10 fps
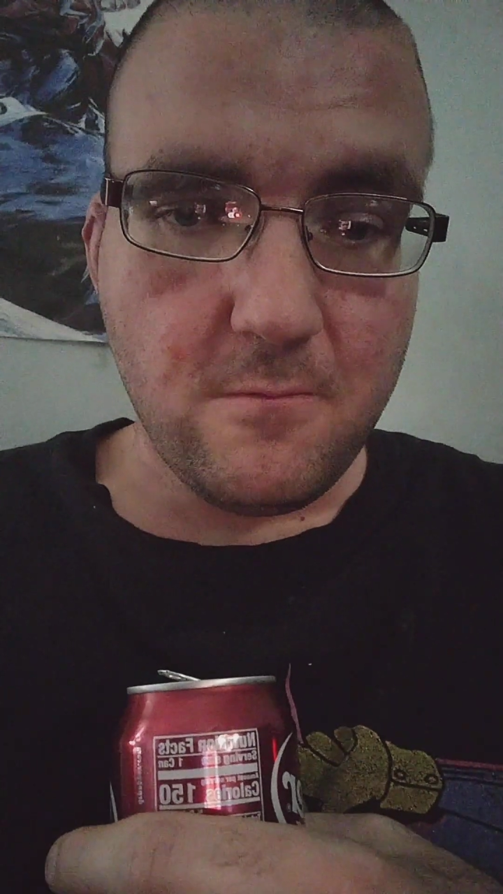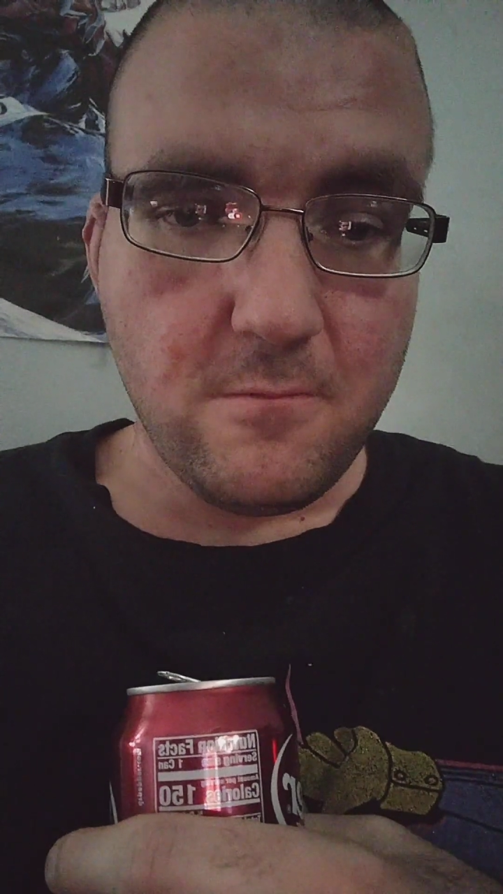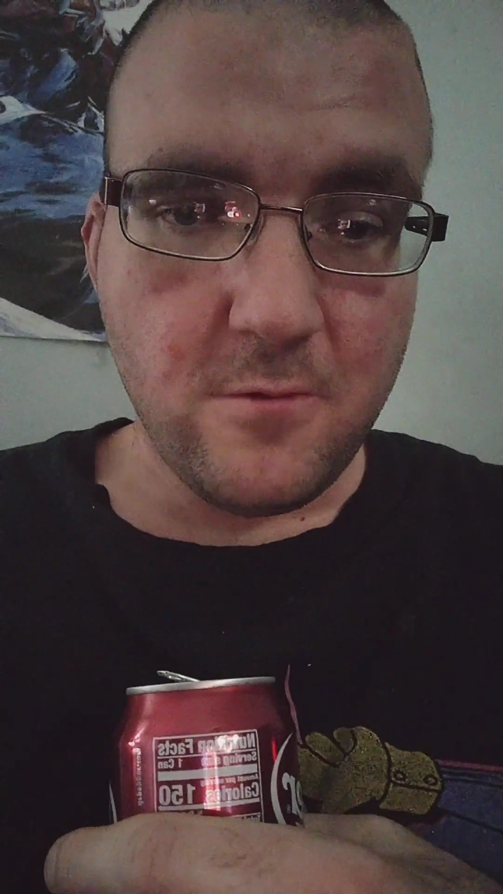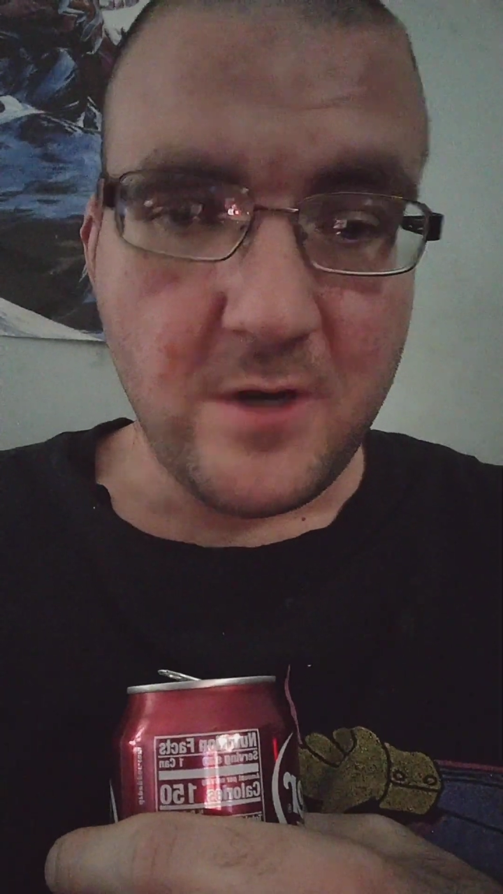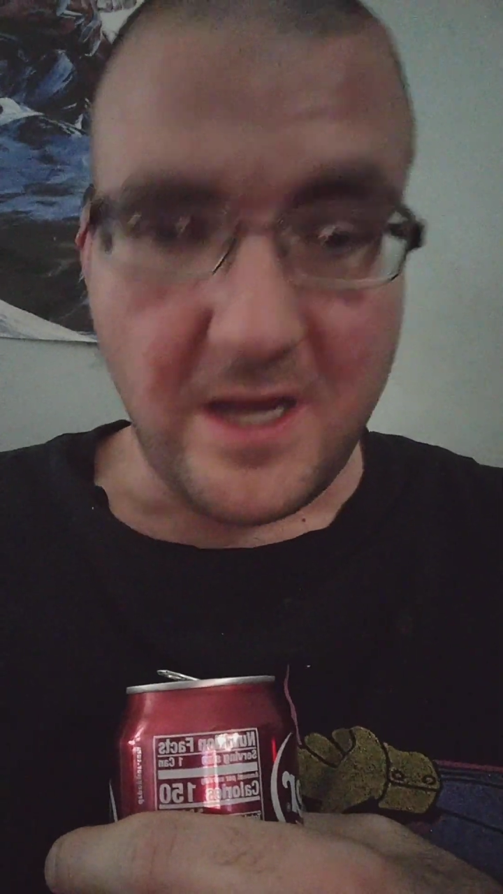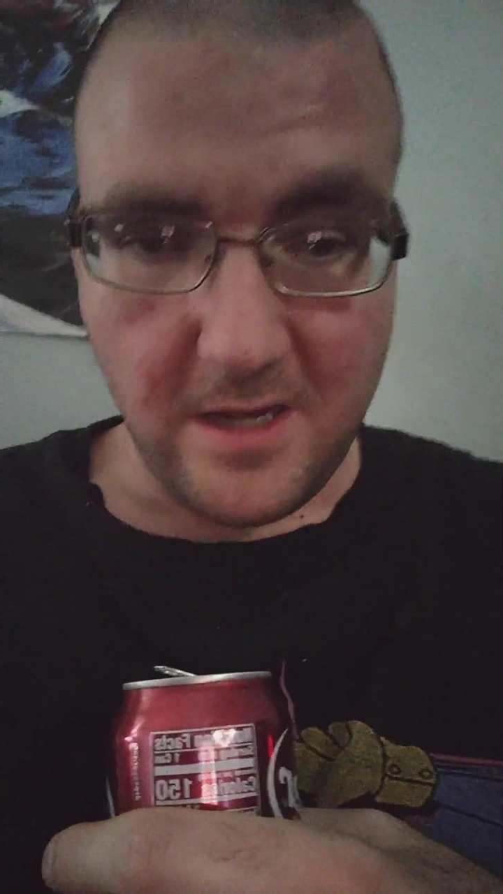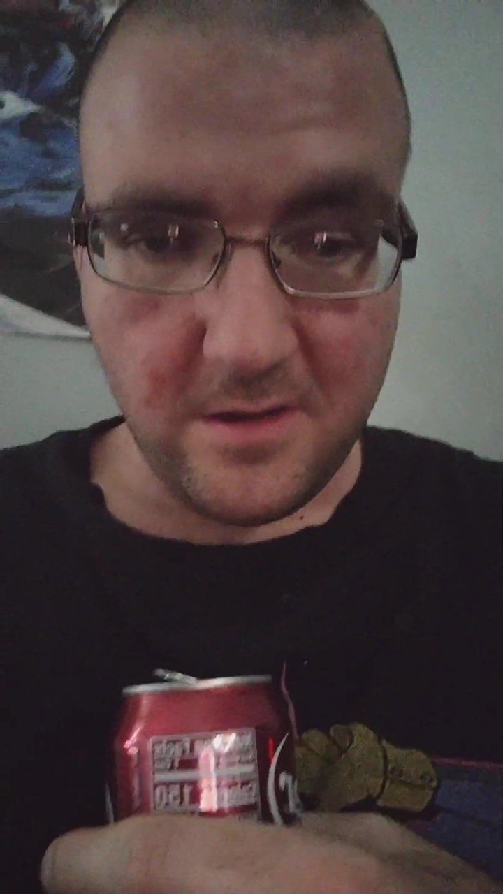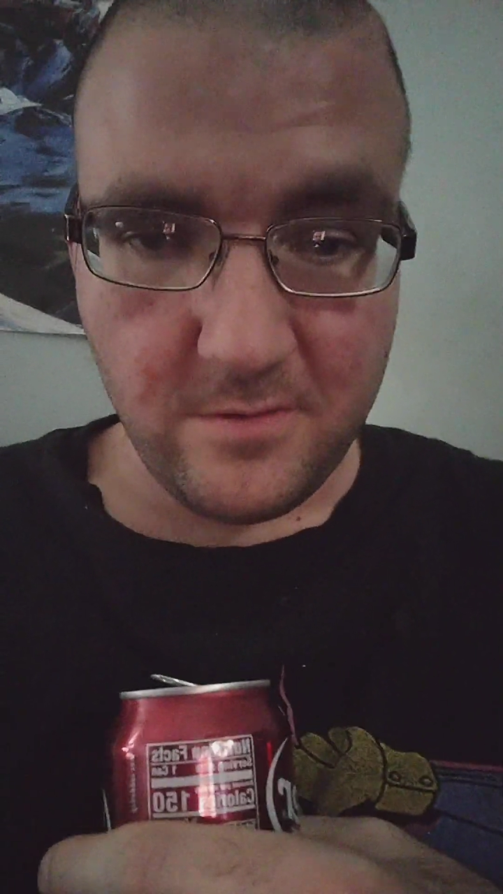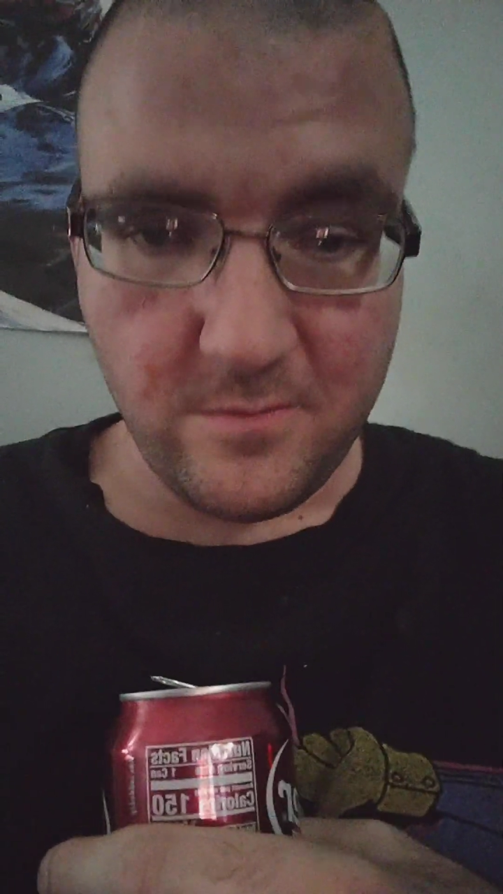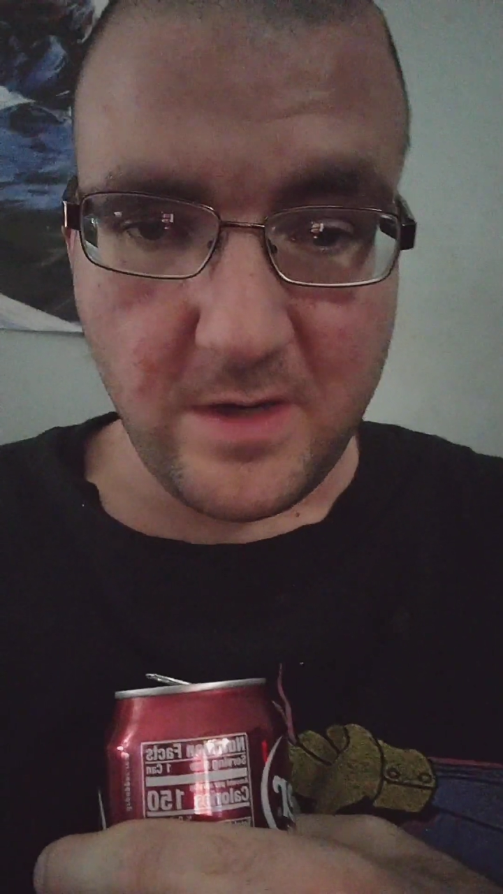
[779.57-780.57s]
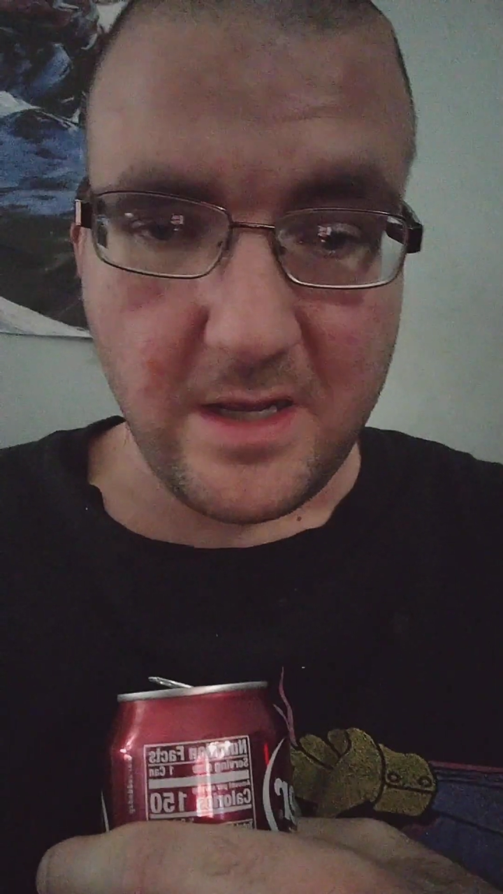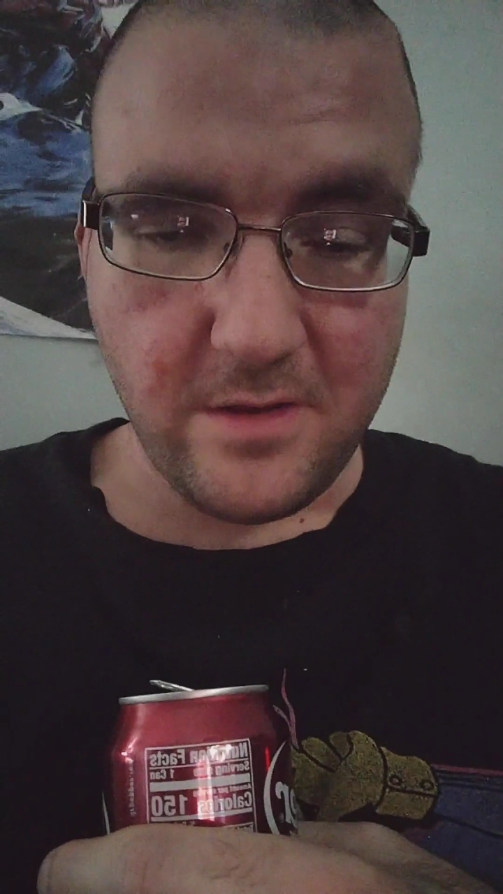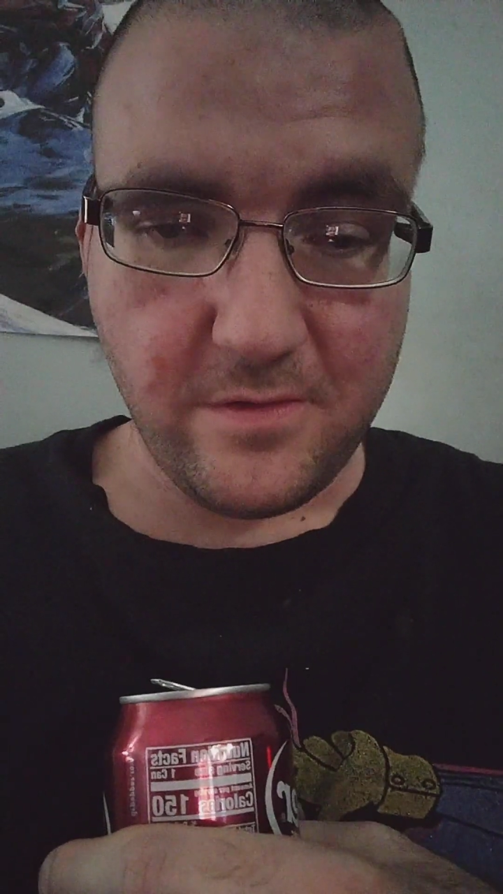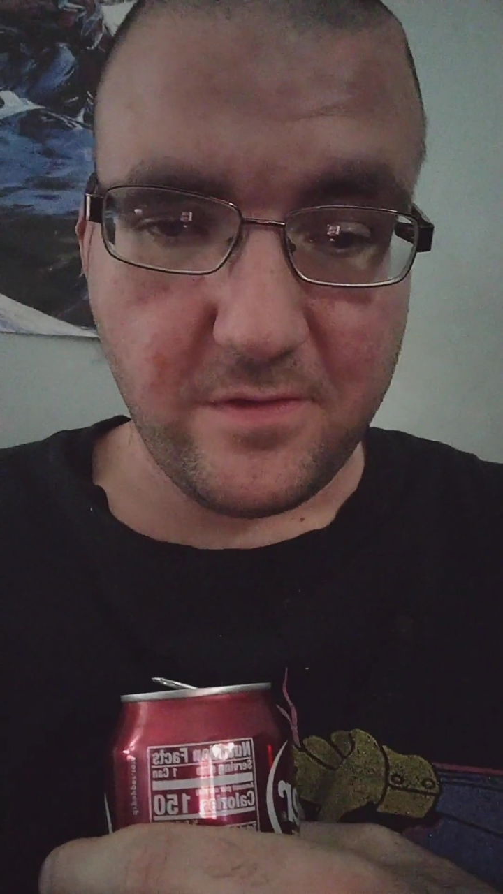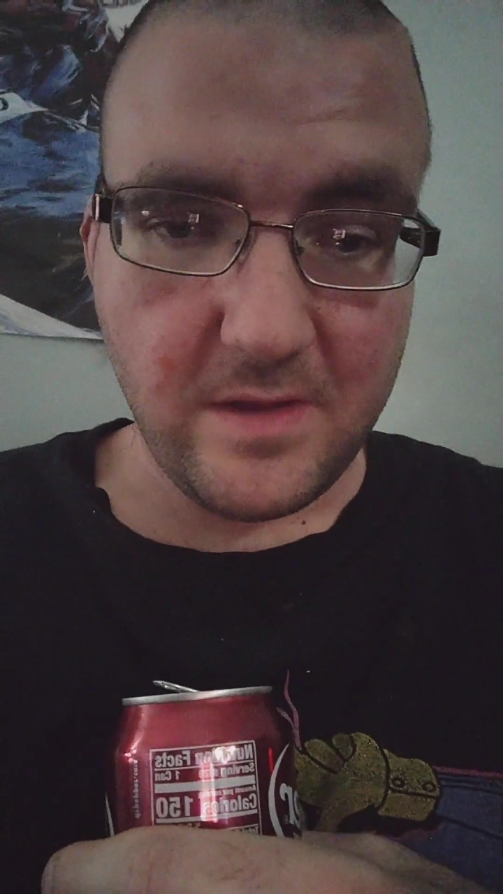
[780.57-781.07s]
were not on rails.
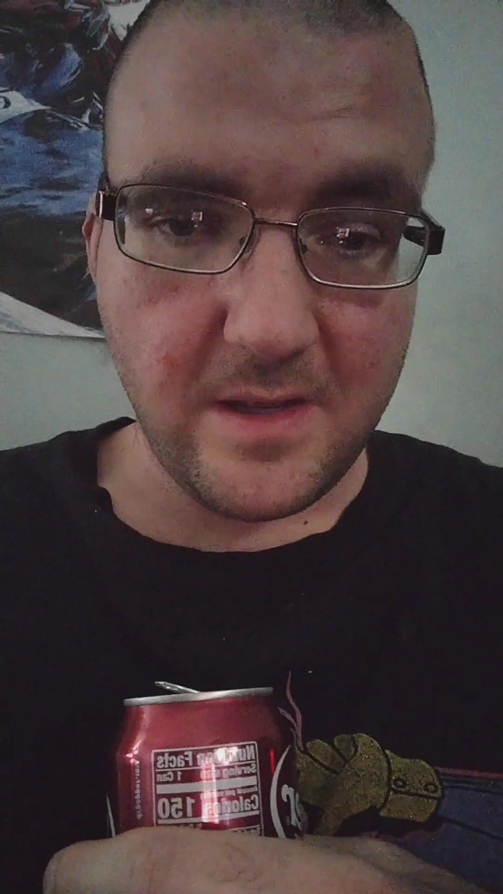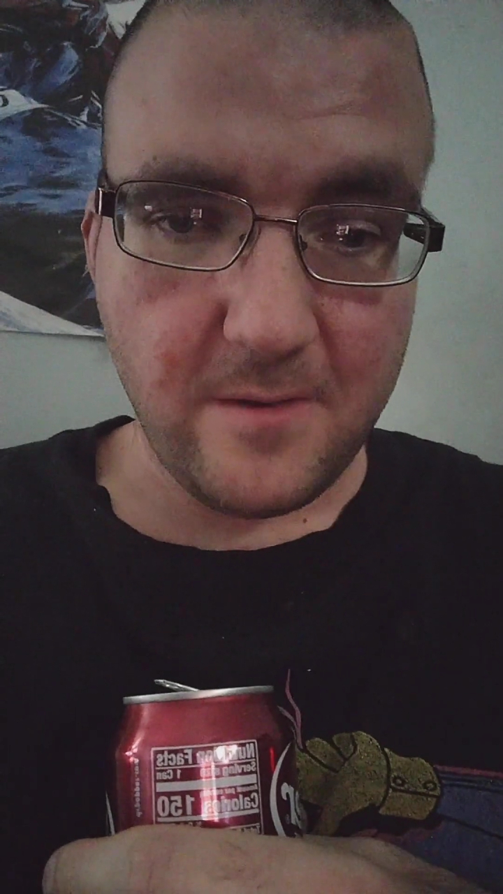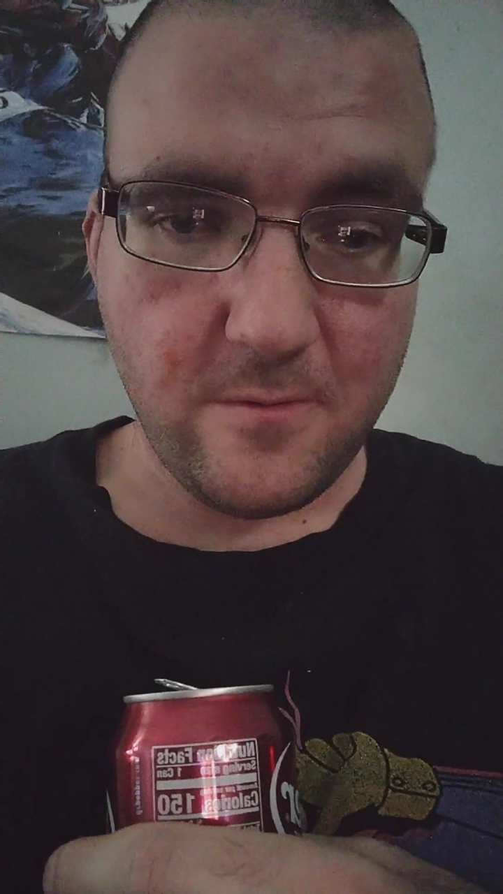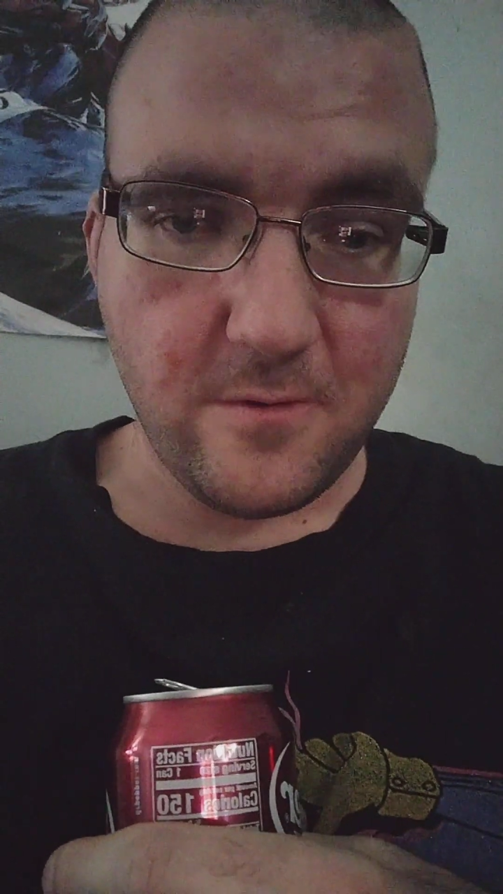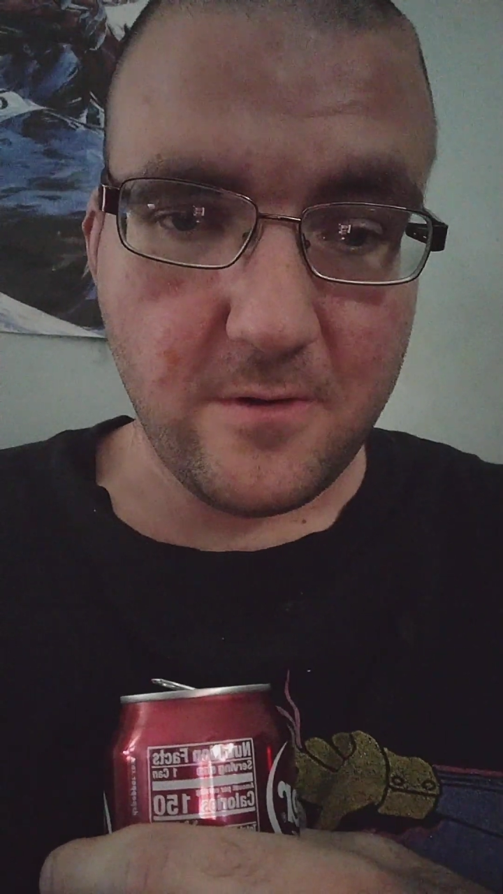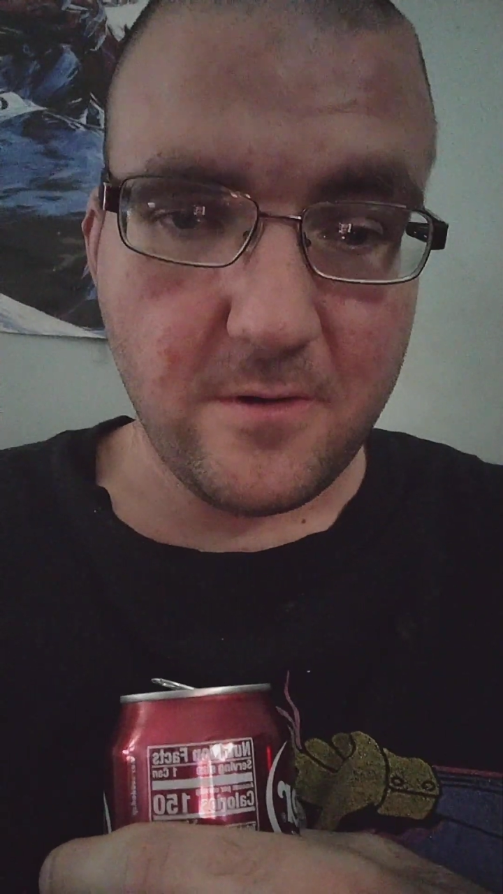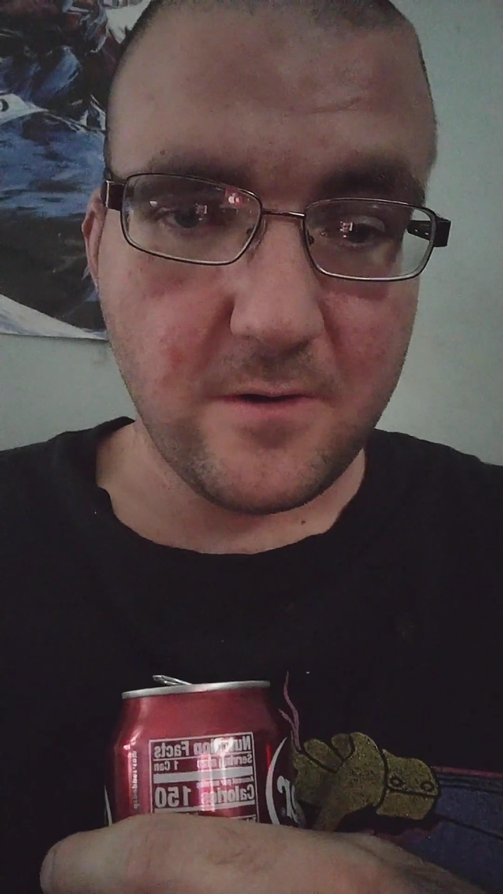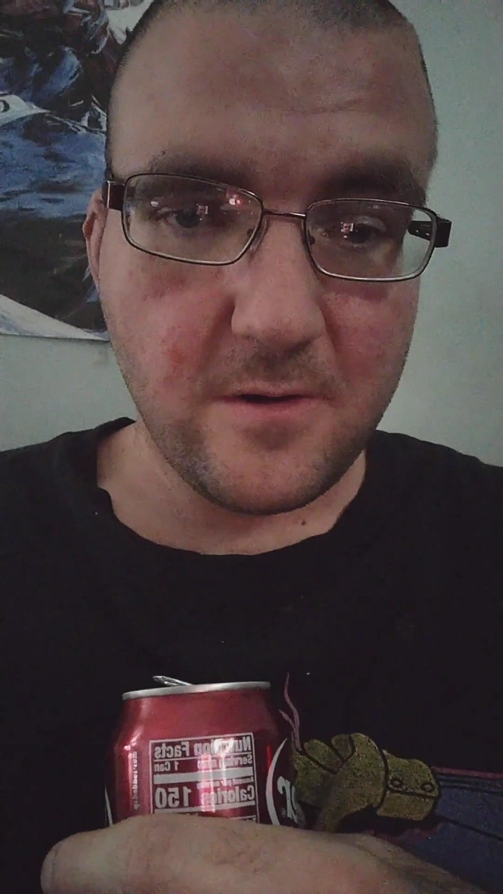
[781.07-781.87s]
They were